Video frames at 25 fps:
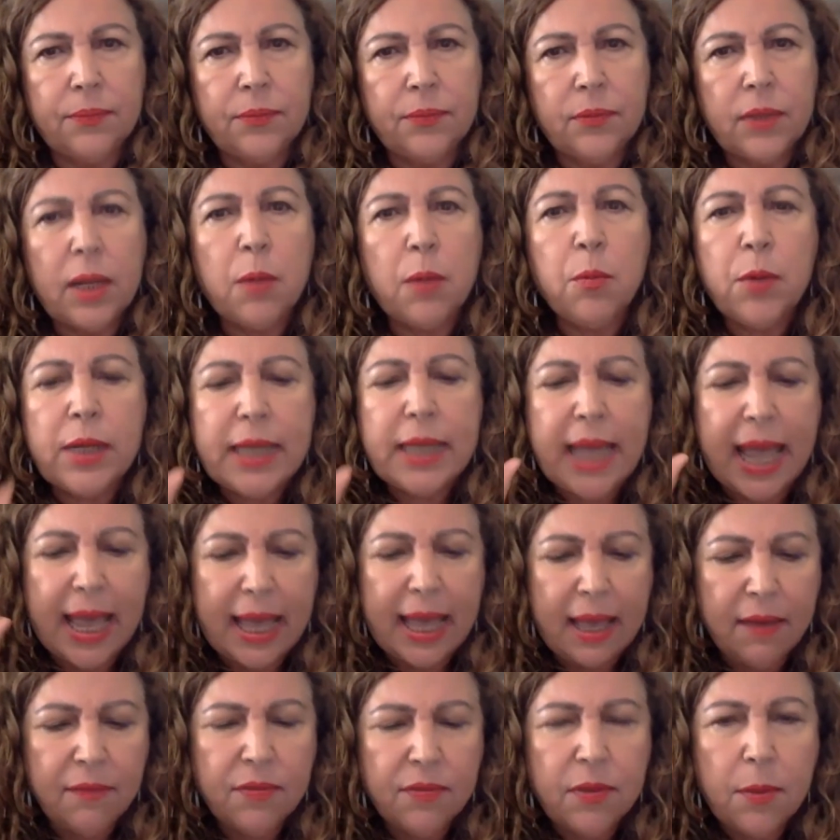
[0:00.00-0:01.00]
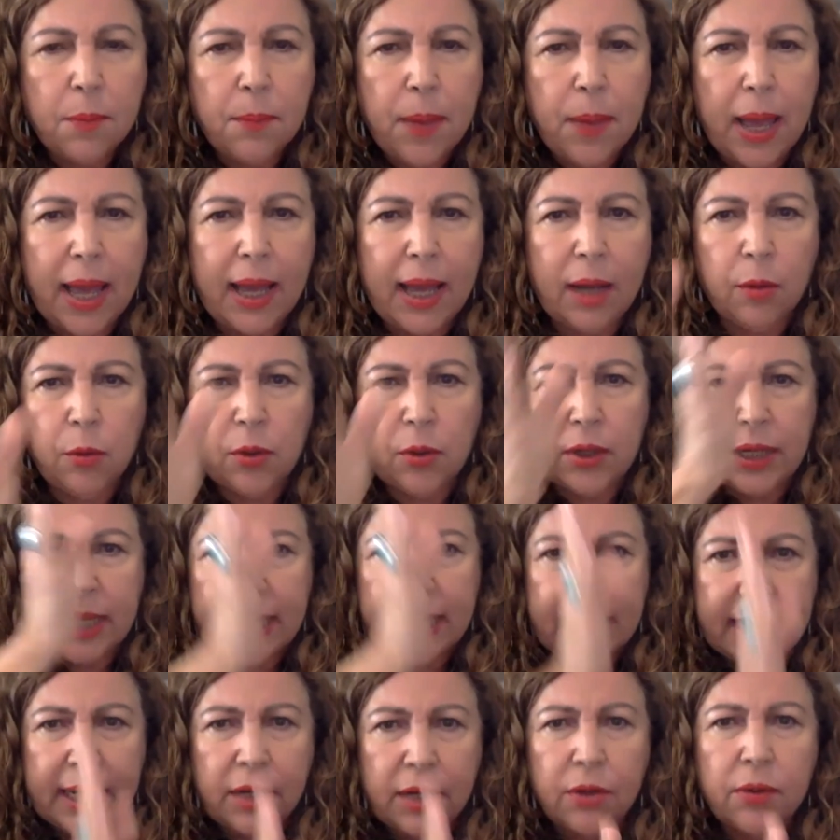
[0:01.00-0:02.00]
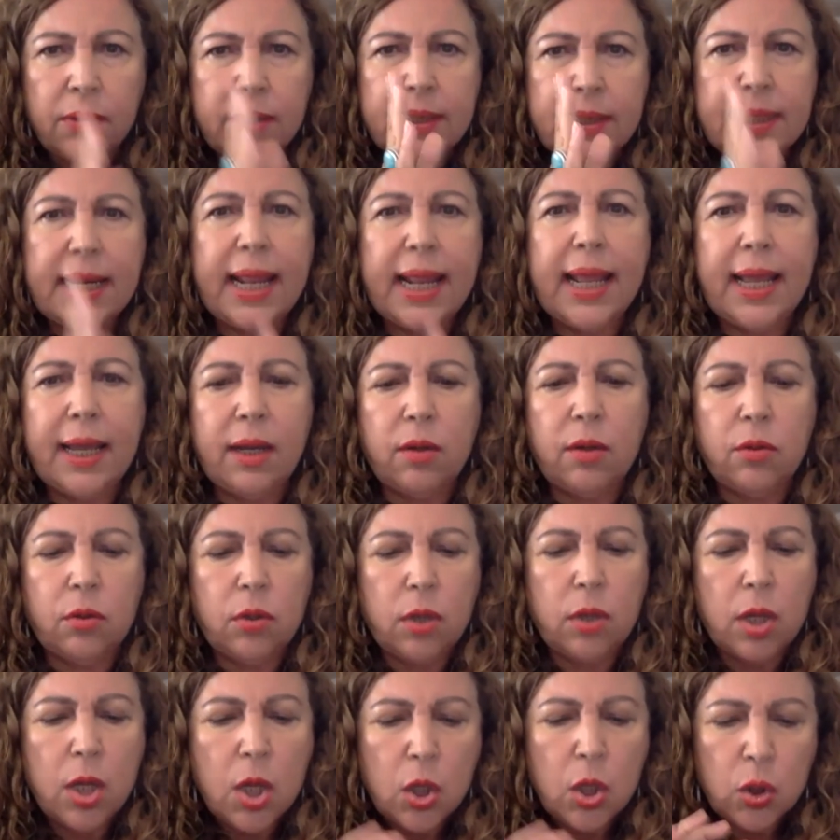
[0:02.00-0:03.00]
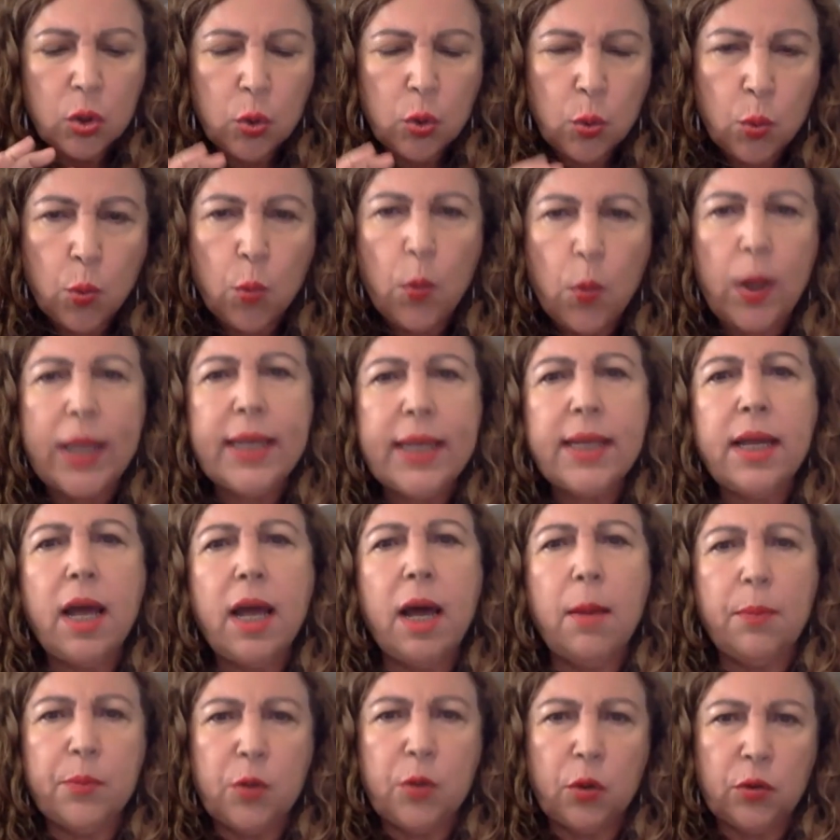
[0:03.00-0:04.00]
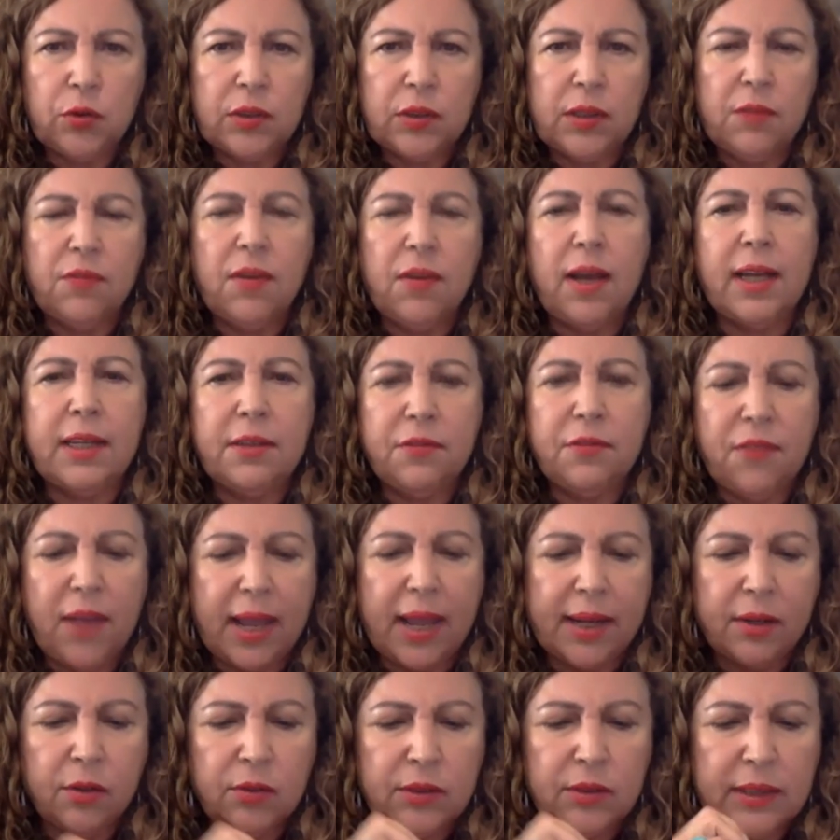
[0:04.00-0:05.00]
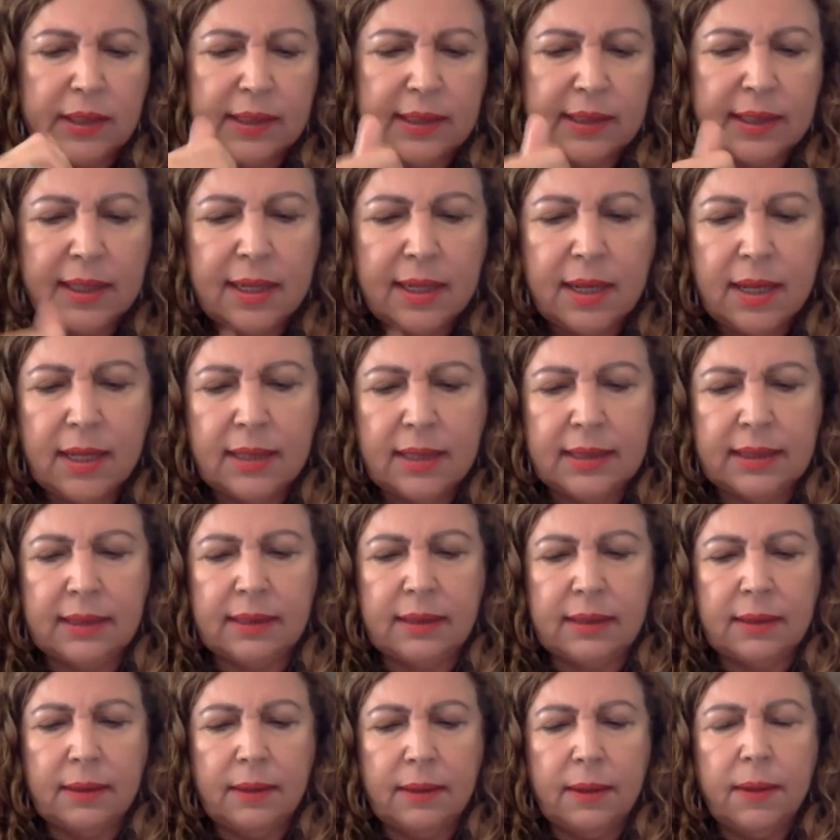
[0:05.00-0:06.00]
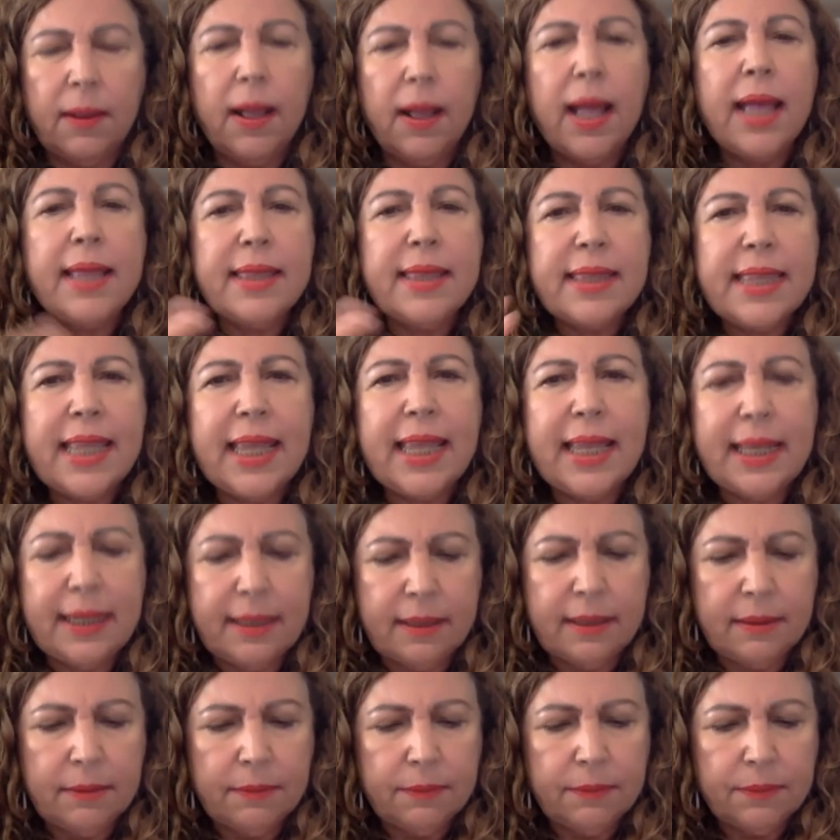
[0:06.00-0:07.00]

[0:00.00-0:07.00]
And we have the power here and now to wake up those divine faculties in us and then